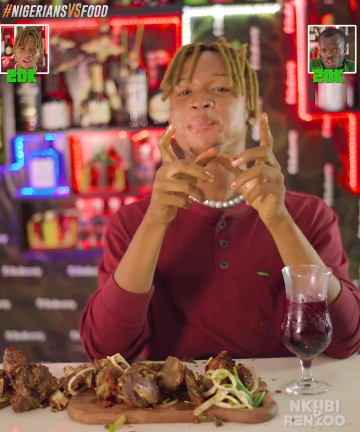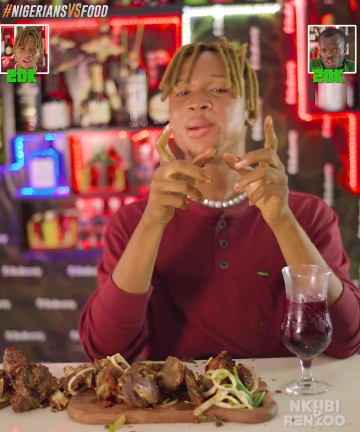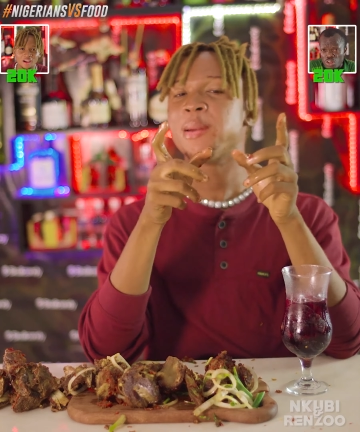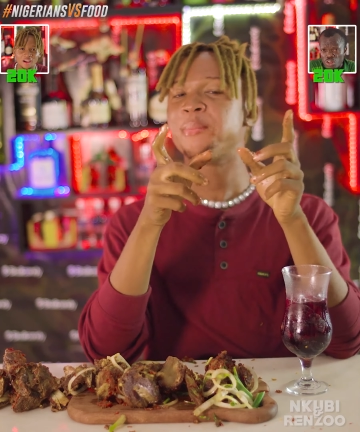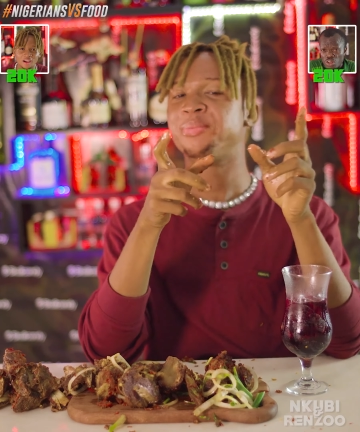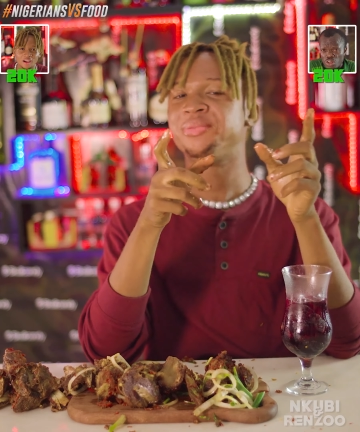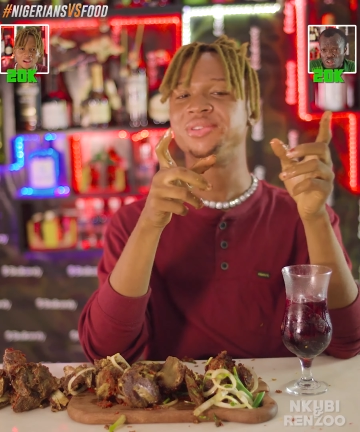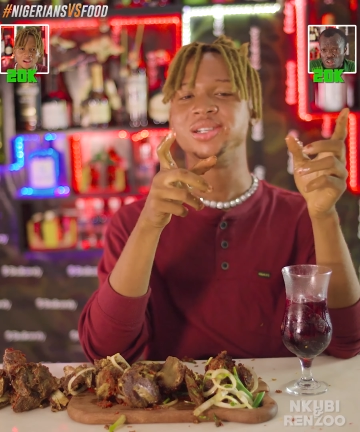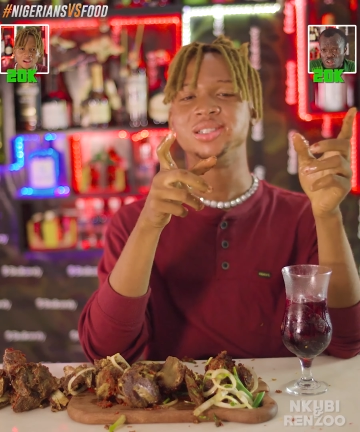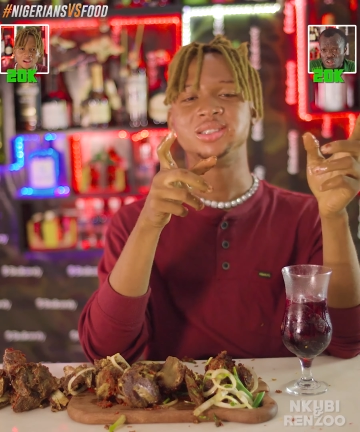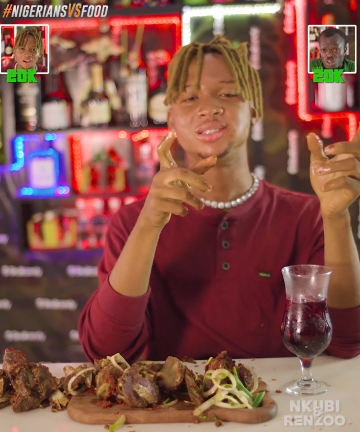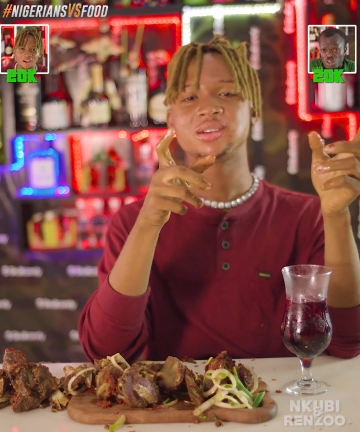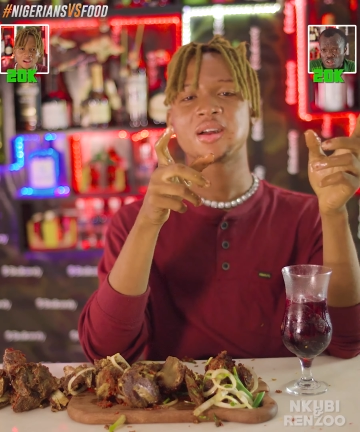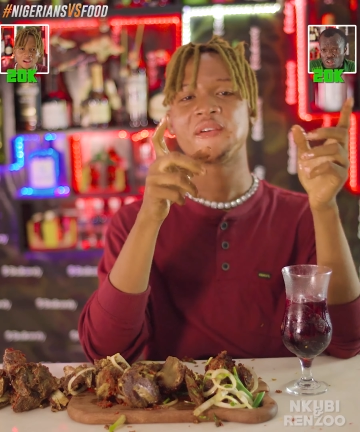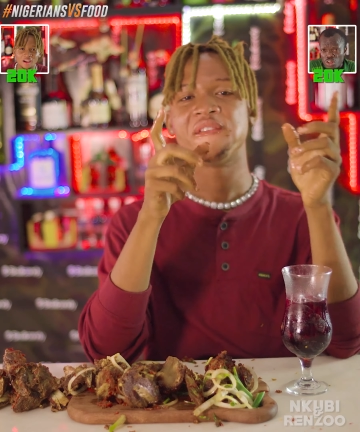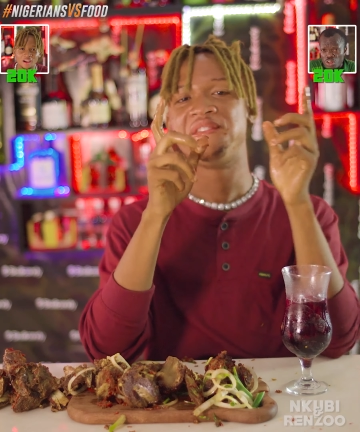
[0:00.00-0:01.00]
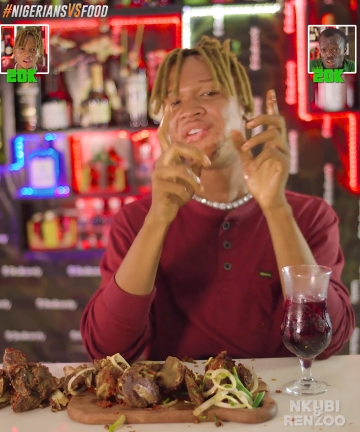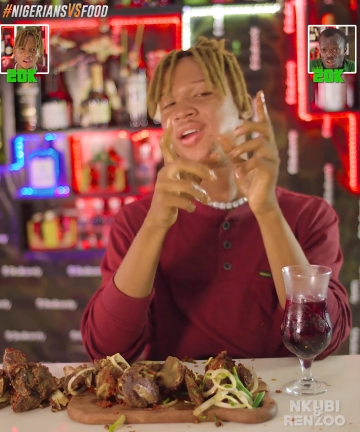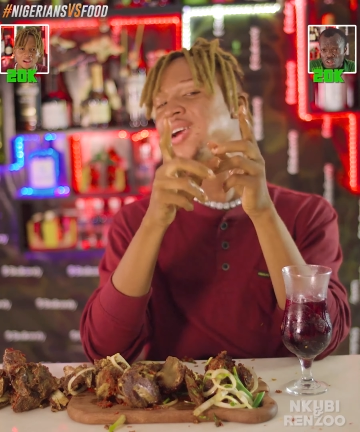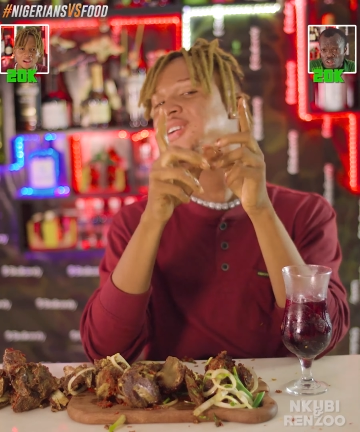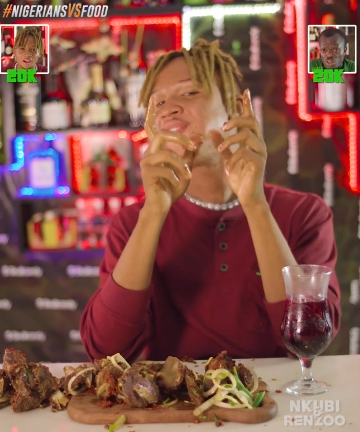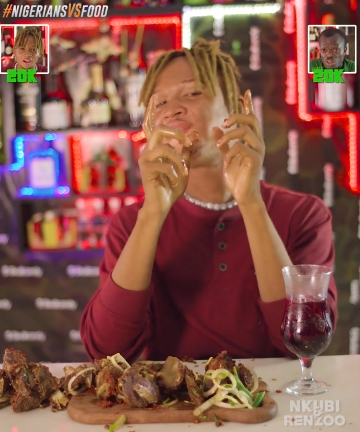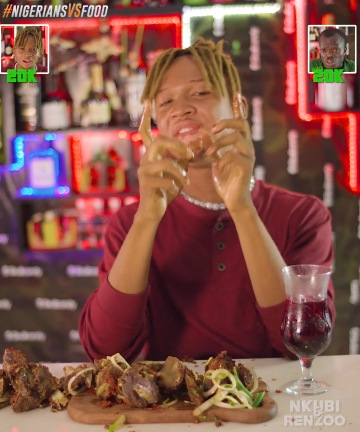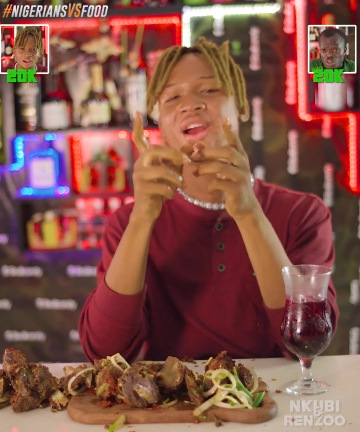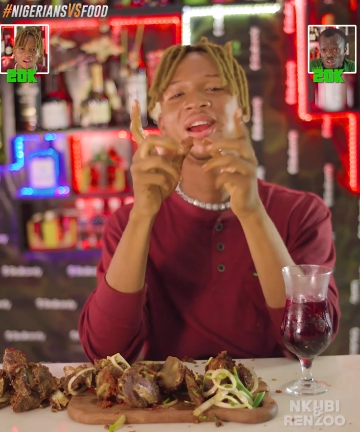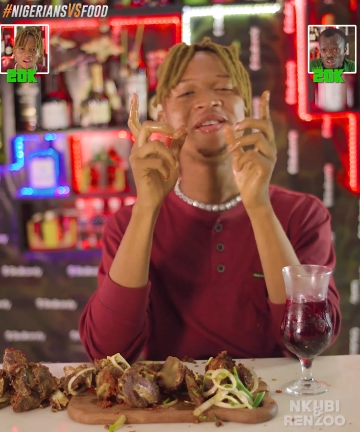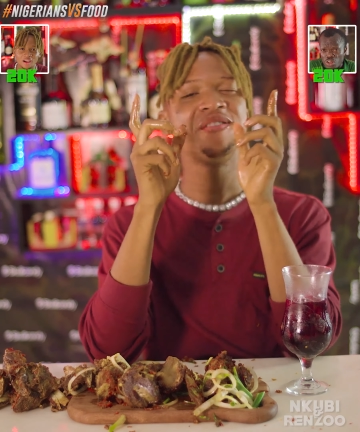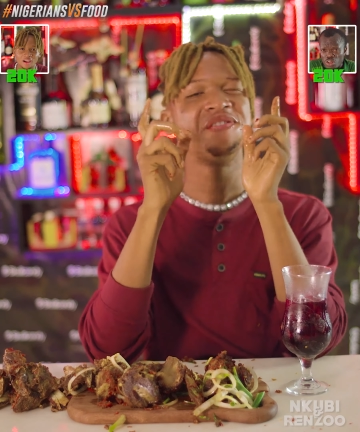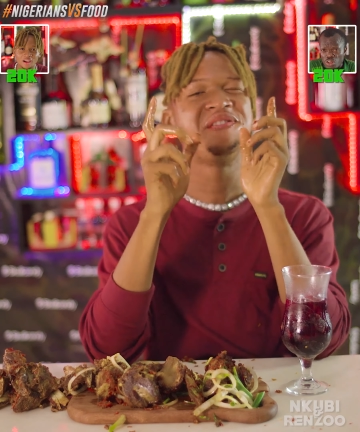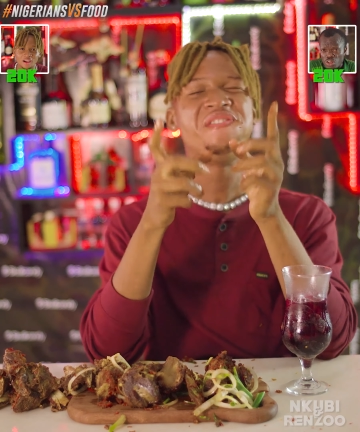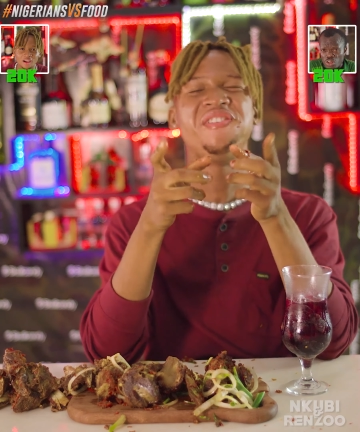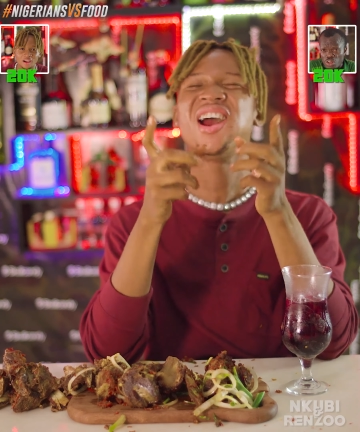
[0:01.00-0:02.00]
peppery. Very, very,
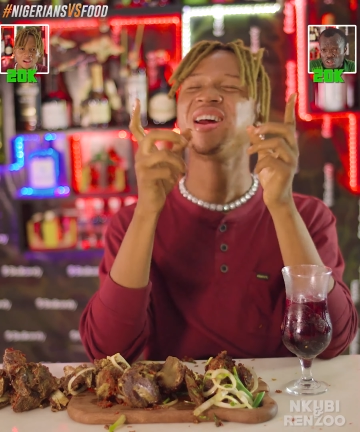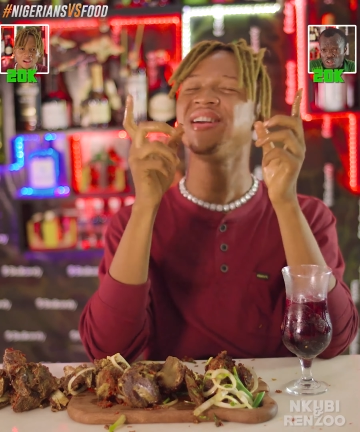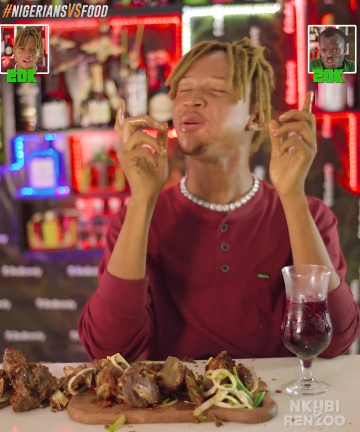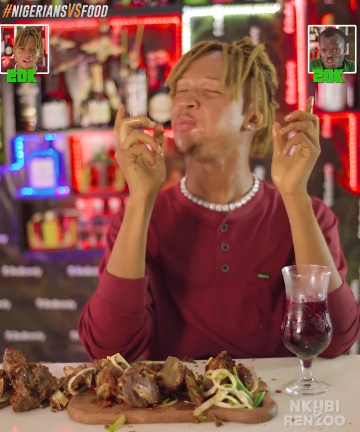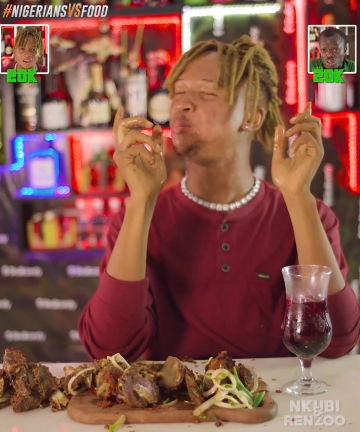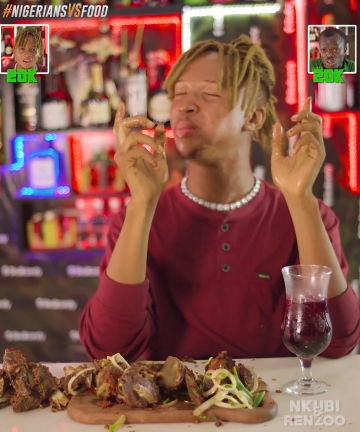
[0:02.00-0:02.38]
very